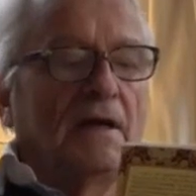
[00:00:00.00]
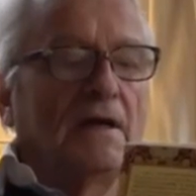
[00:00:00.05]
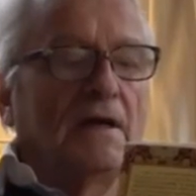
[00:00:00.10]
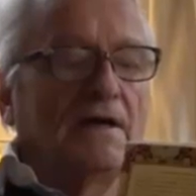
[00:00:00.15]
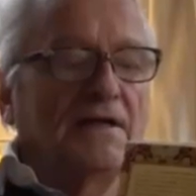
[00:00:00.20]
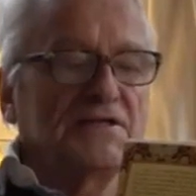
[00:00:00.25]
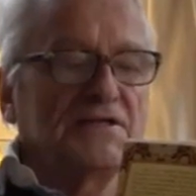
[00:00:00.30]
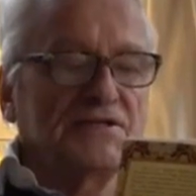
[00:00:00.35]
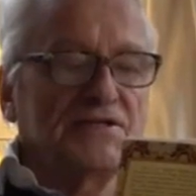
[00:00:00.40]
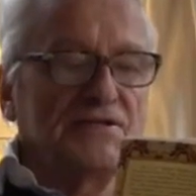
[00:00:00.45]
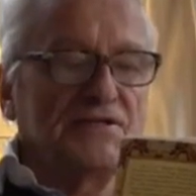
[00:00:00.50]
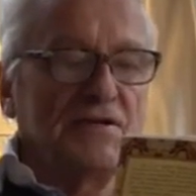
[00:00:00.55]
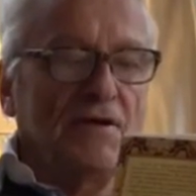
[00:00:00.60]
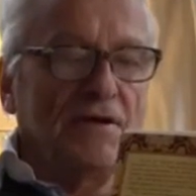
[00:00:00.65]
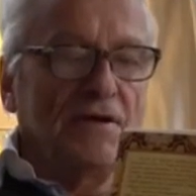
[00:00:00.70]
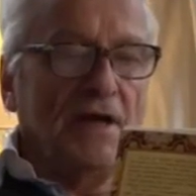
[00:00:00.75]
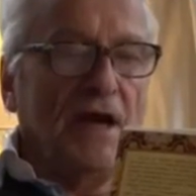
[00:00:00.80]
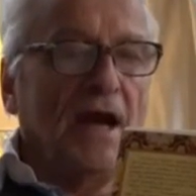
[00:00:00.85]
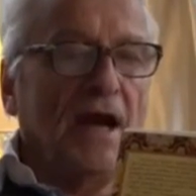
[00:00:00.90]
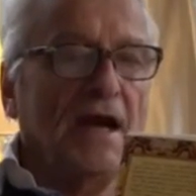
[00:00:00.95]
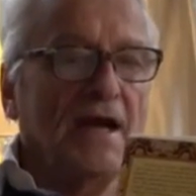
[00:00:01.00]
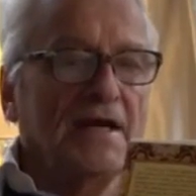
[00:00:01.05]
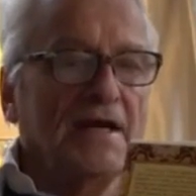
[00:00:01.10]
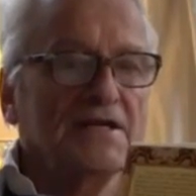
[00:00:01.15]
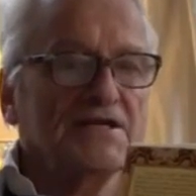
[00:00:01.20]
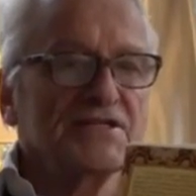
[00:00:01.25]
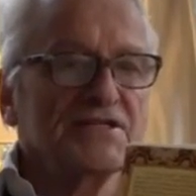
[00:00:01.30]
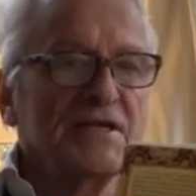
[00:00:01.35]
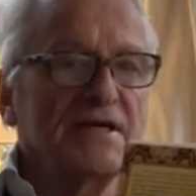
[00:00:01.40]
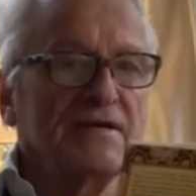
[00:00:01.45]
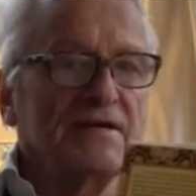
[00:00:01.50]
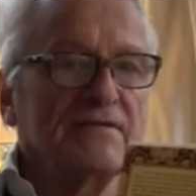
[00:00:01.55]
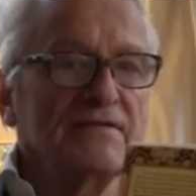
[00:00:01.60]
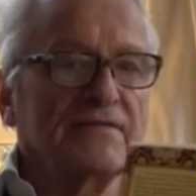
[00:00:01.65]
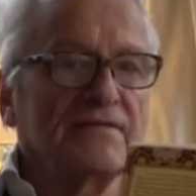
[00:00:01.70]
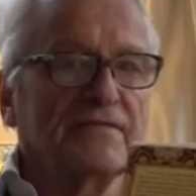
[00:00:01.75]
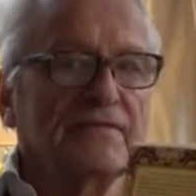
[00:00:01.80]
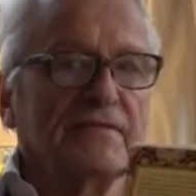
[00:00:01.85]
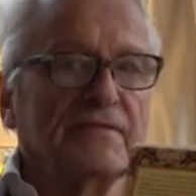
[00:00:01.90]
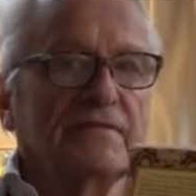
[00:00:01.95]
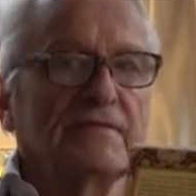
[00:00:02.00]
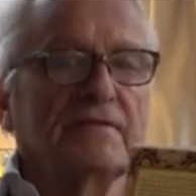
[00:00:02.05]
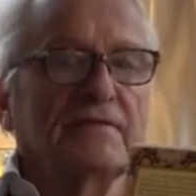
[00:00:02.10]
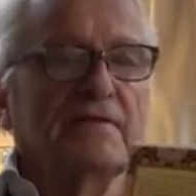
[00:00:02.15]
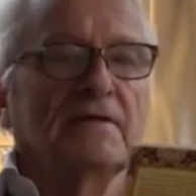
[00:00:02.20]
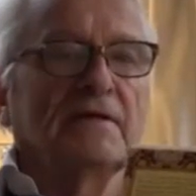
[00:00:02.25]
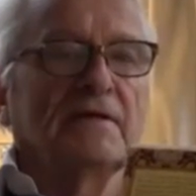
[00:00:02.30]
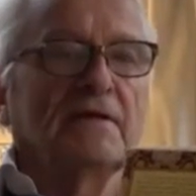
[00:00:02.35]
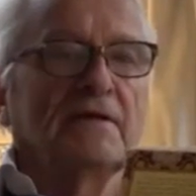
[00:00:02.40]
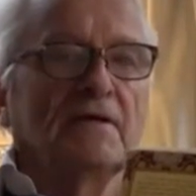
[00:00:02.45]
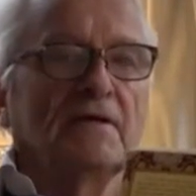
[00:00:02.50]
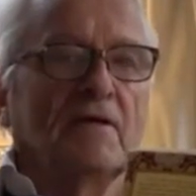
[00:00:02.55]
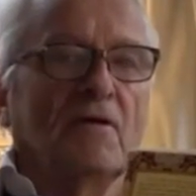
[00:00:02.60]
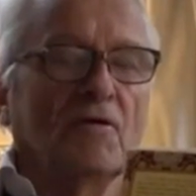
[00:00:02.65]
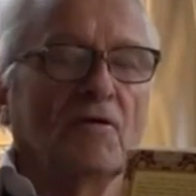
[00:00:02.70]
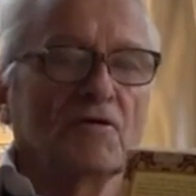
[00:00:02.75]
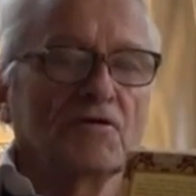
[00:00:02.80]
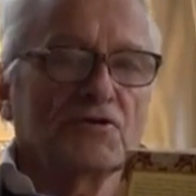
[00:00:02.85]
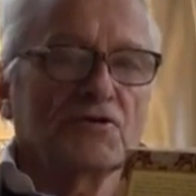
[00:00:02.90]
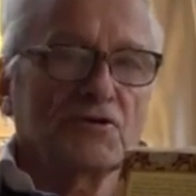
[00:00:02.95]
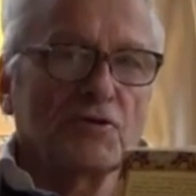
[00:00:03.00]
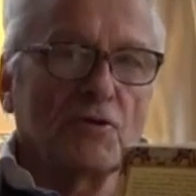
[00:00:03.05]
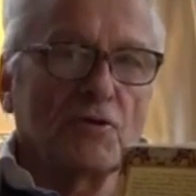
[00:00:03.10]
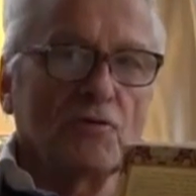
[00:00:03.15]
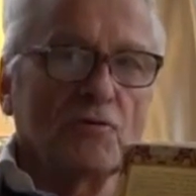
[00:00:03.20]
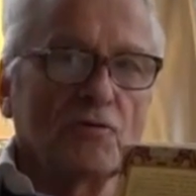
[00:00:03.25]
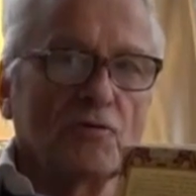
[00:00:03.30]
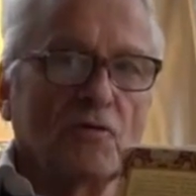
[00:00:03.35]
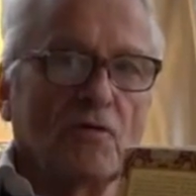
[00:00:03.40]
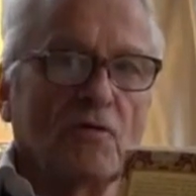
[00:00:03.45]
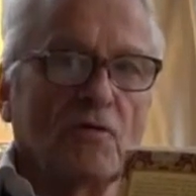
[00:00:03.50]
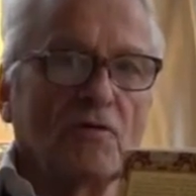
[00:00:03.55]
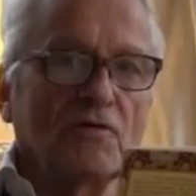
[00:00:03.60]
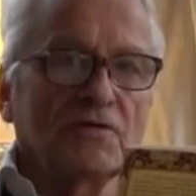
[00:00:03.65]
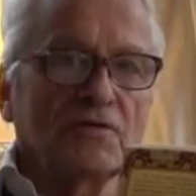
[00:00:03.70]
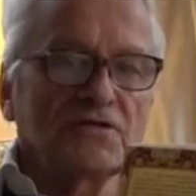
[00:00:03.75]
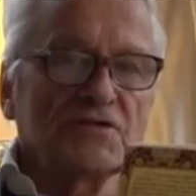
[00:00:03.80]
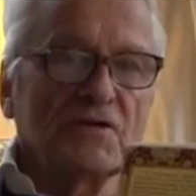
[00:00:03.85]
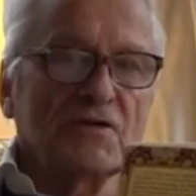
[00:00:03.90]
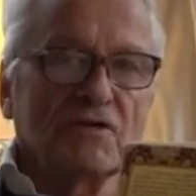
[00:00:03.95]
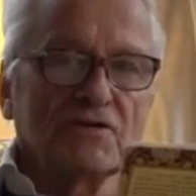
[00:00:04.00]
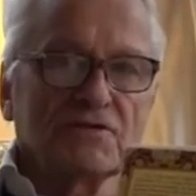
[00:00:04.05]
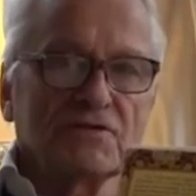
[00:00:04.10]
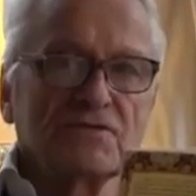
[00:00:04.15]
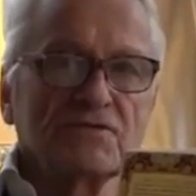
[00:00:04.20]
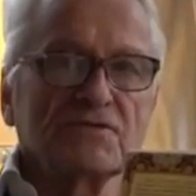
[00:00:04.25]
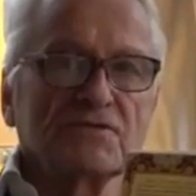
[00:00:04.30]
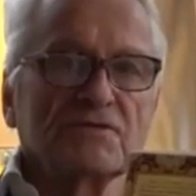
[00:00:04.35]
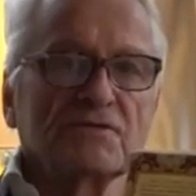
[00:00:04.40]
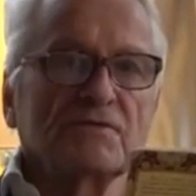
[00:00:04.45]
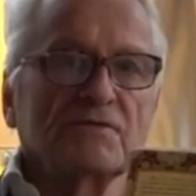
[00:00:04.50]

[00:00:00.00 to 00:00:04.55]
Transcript: It's not a higher self or a soul or all this nonsense.